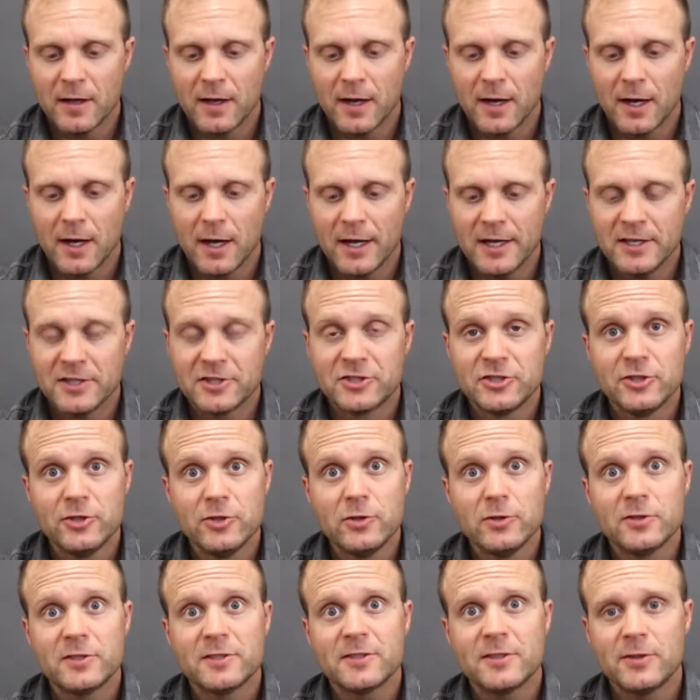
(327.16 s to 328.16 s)
is
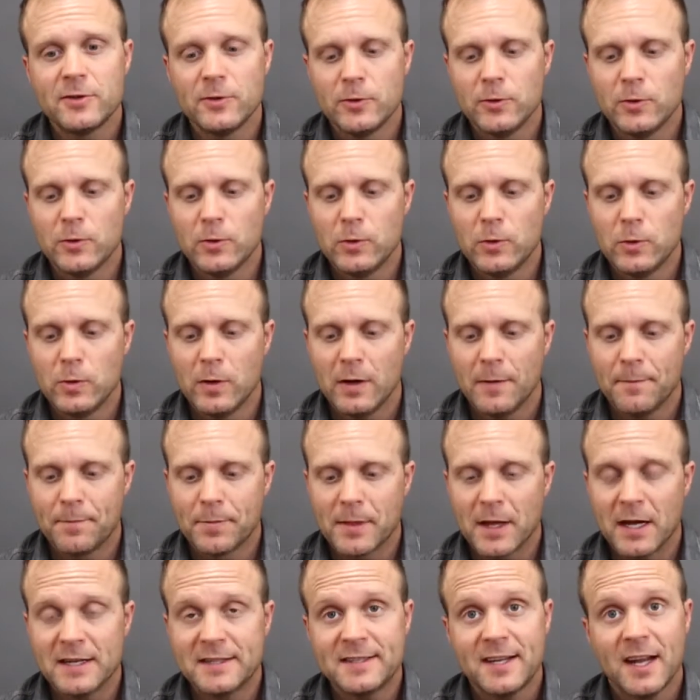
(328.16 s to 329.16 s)
used to
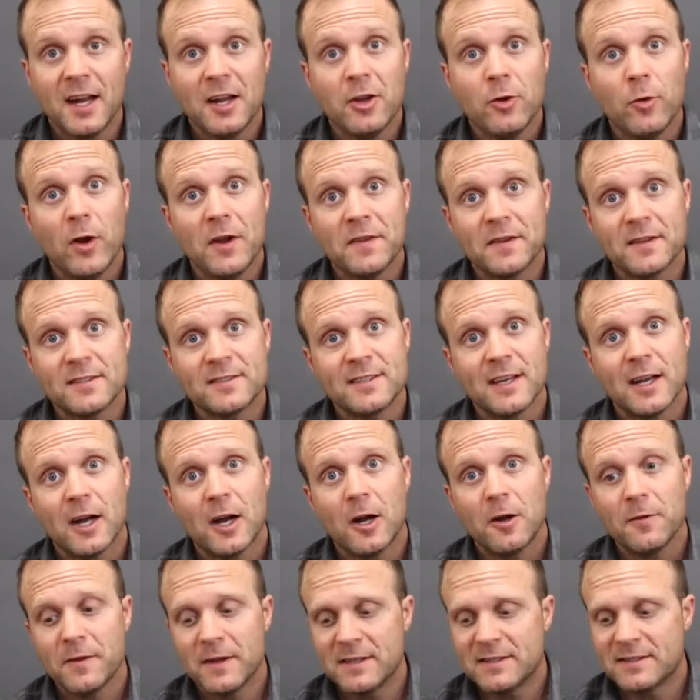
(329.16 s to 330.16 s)
attenuate the sound
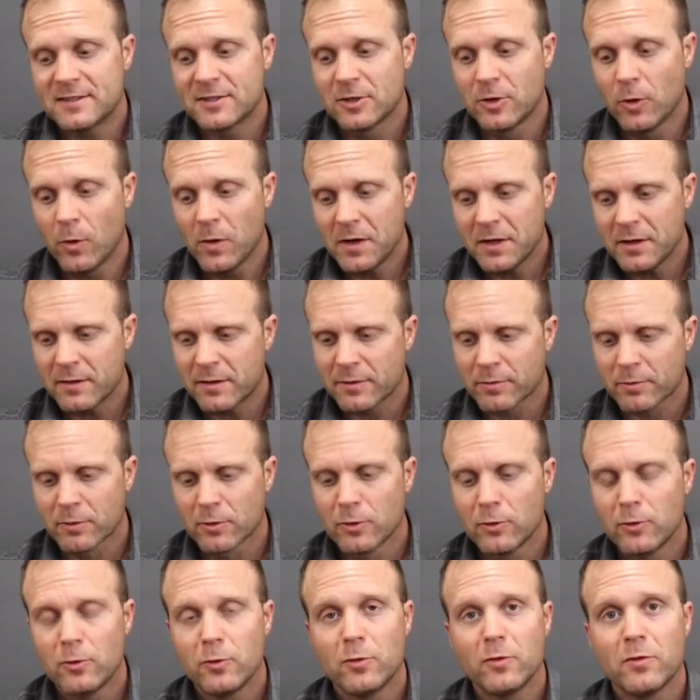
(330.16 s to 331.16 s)
that's going
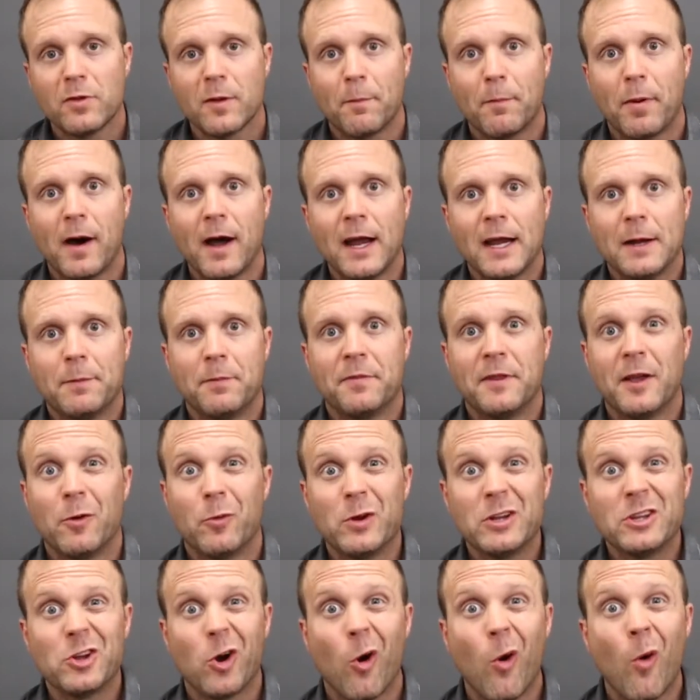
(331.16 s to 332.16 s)
through the pipe that we
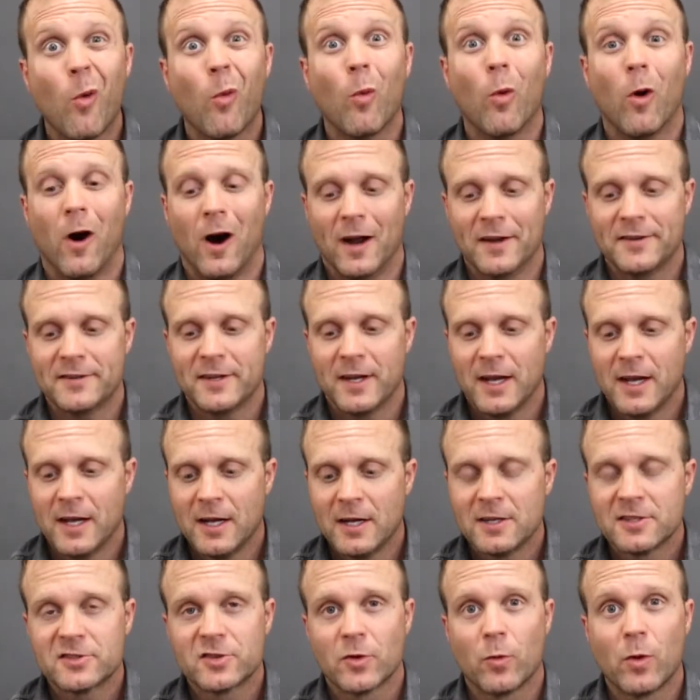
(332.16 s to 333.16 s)
don't want.
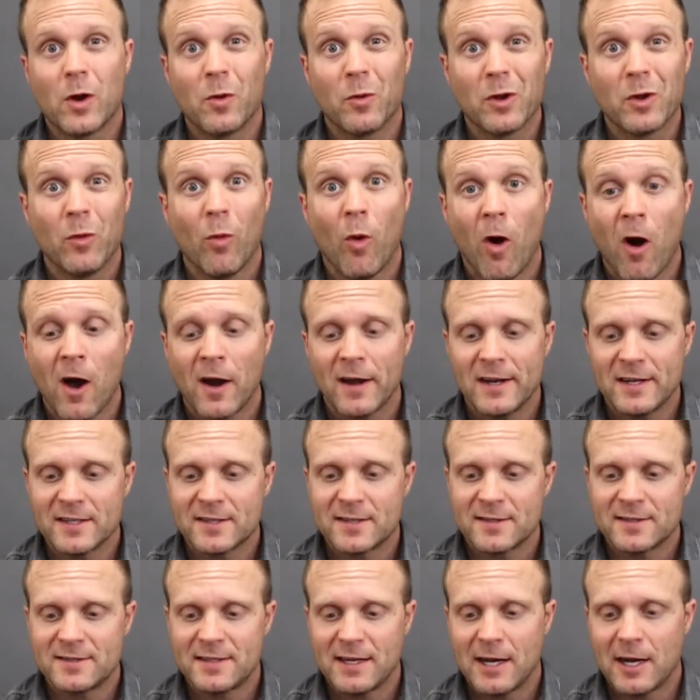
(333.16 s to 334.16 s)
So what we want is the
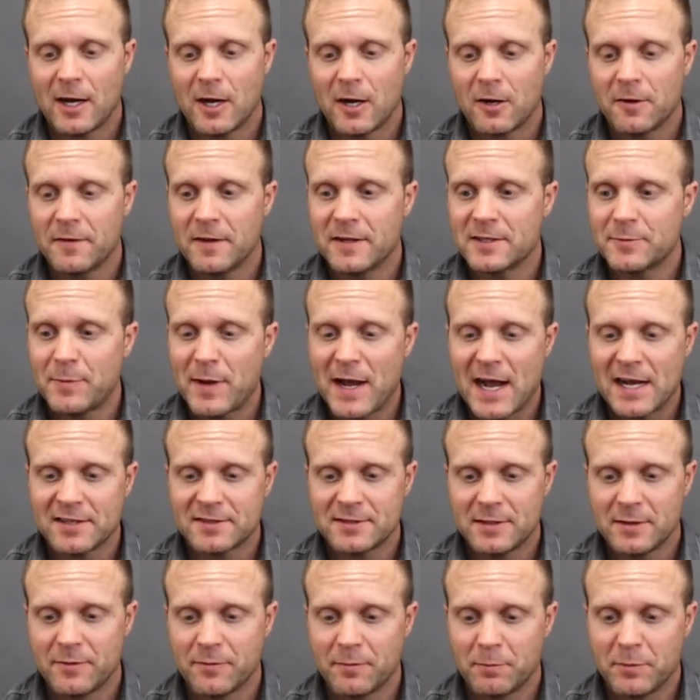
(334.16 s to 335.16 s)
sound that's
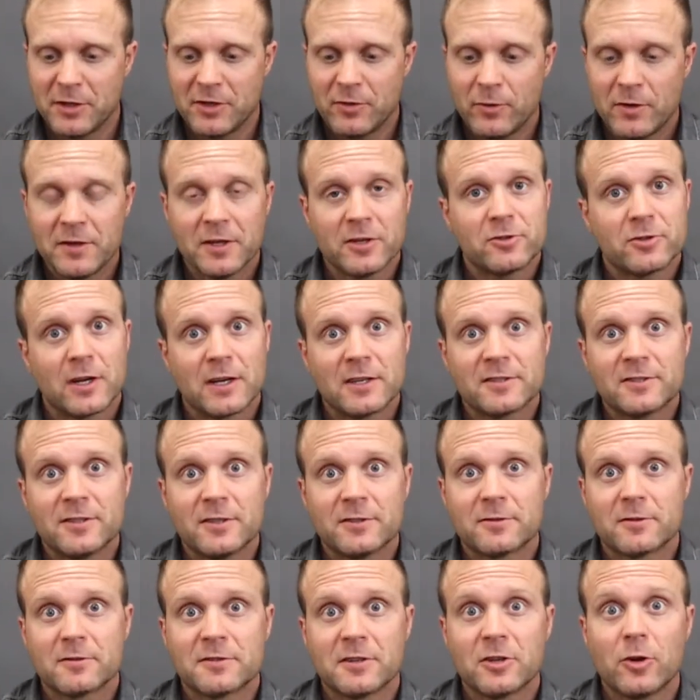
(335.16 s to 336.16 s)
passing between the
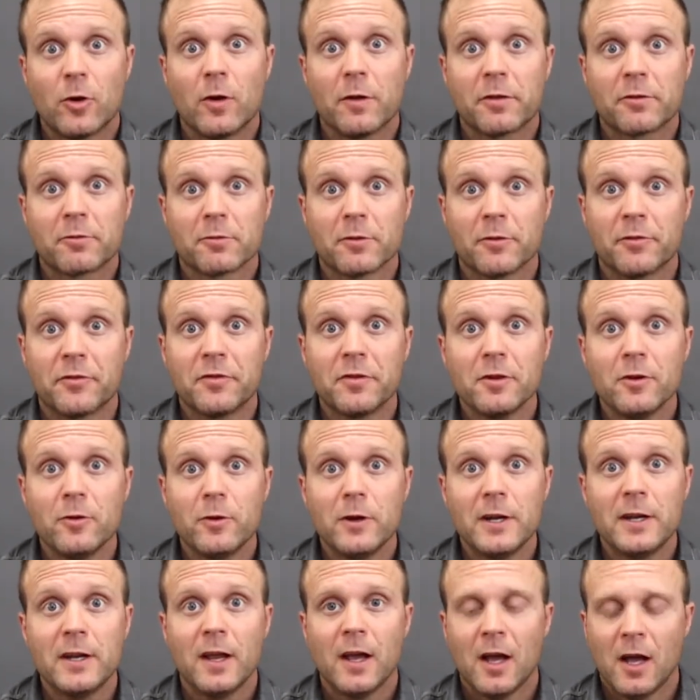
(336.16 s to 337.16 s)
transducers and going through the
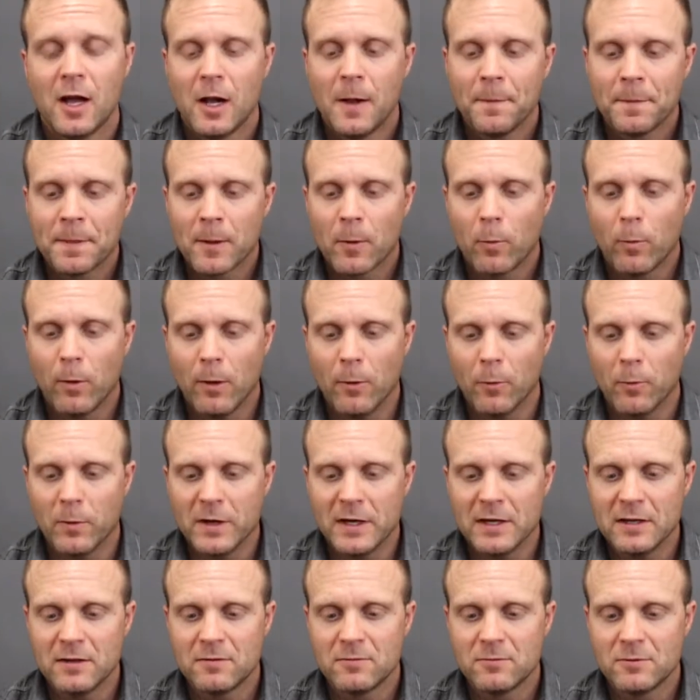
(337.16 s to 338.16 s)
fluid. What
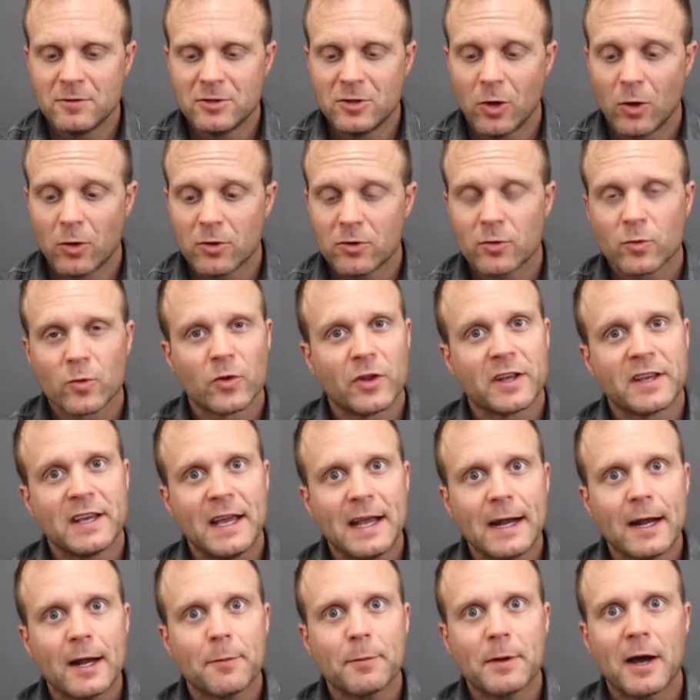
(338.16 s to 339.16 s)
we don't really
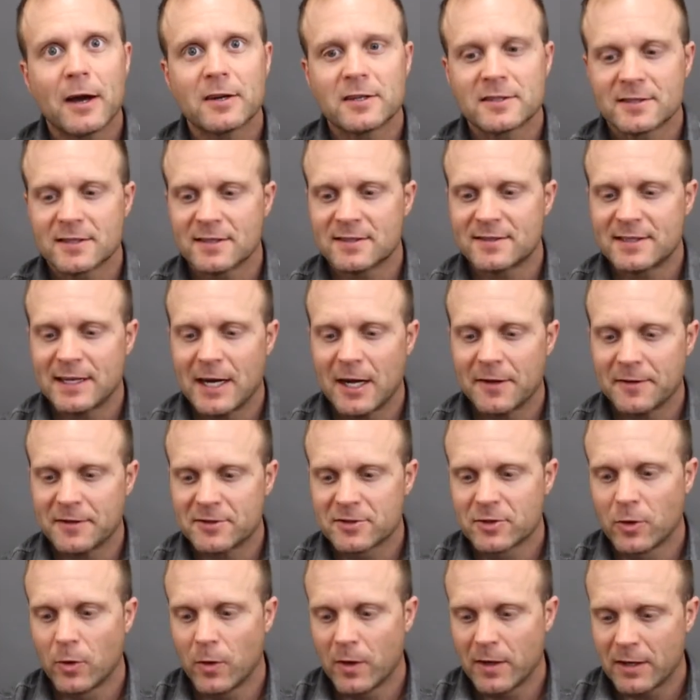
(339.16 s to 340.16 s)
care about is the sound that's
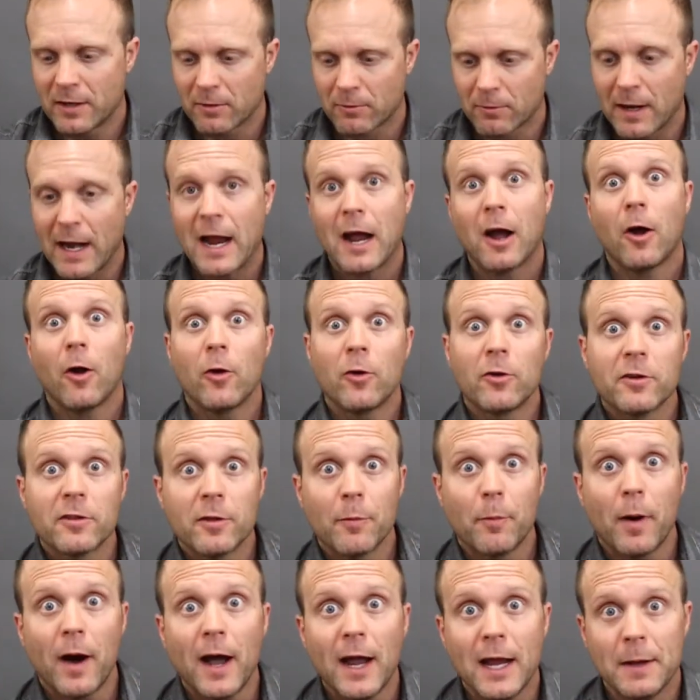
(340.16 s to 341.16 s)
going around the
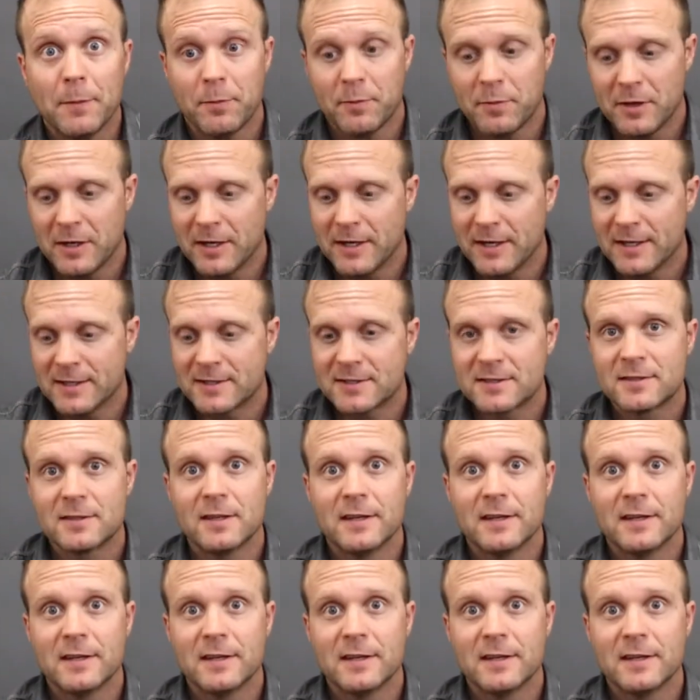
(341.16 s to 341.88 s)
pipe in its